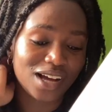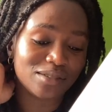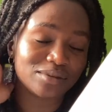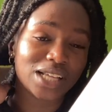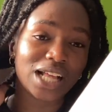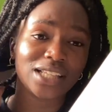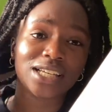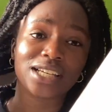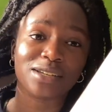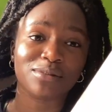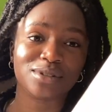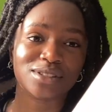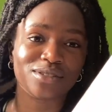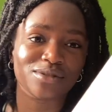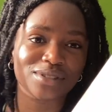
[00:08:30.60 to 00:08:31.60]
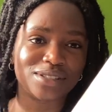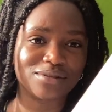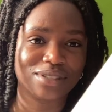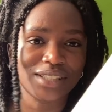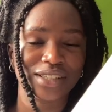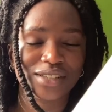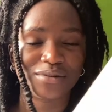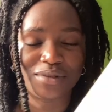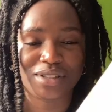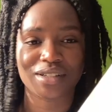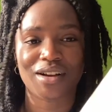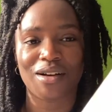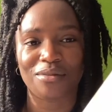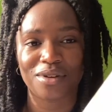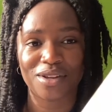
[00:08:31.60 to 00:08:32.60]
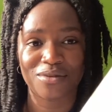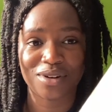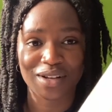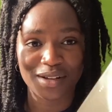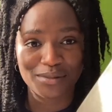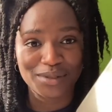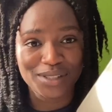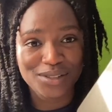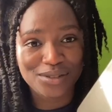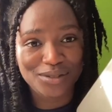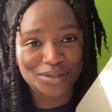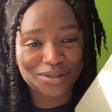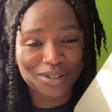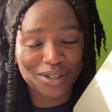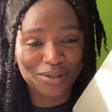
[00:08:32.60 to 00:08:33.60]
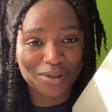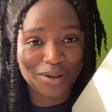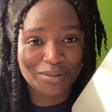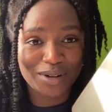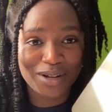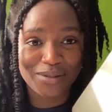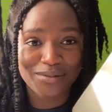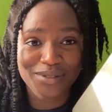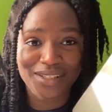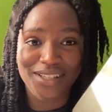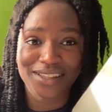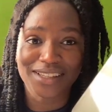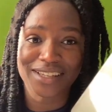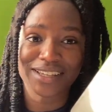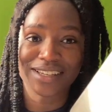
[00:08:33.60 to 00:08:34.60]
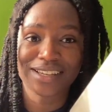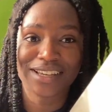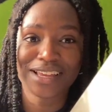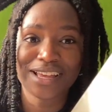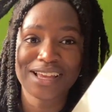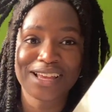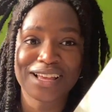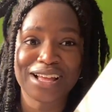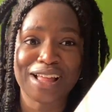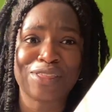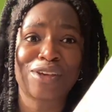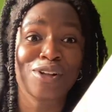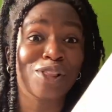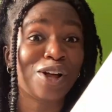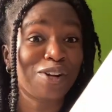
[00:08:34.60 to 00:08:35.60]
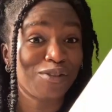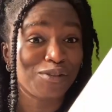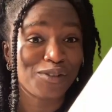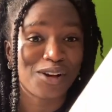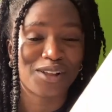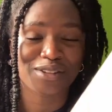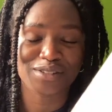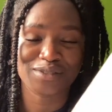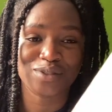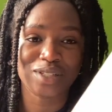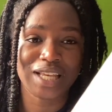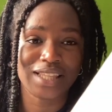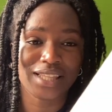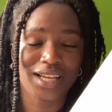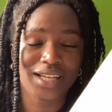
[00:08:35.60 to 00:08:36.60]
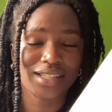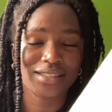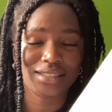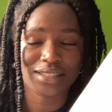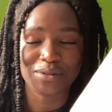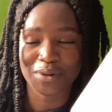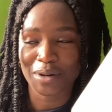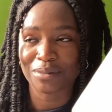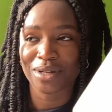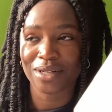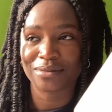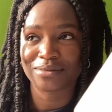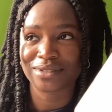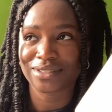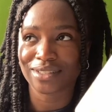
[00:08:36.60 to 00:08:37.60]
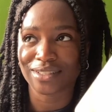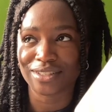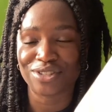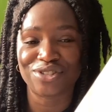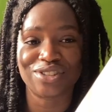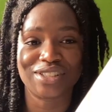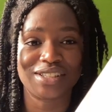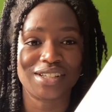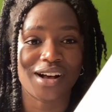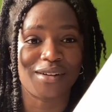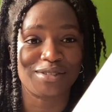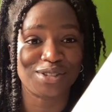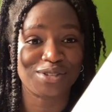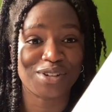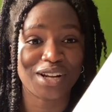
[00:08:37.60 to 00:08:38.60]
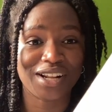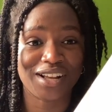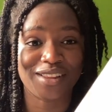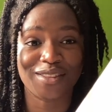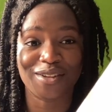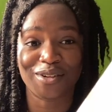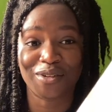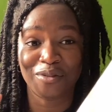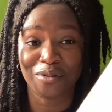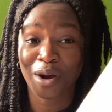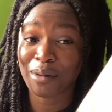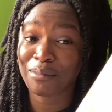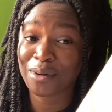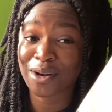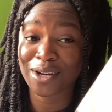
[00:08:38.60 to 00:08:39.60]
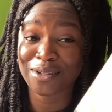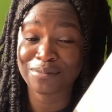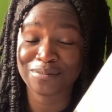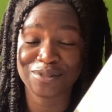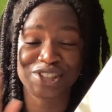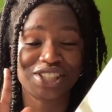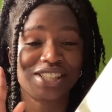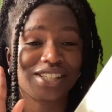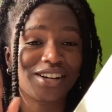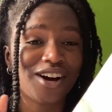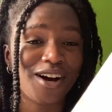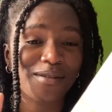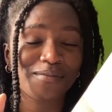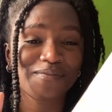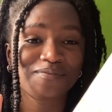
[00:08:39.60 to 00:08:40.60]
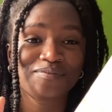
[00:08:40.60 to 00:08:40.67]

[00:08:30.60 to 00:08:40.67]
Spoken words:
Talia Hibbert's always really good with the comedy when it comes to her rom-coms. I think a lot of authors forget that in rom-coms. They're usually concentrating on the rom part more than the com.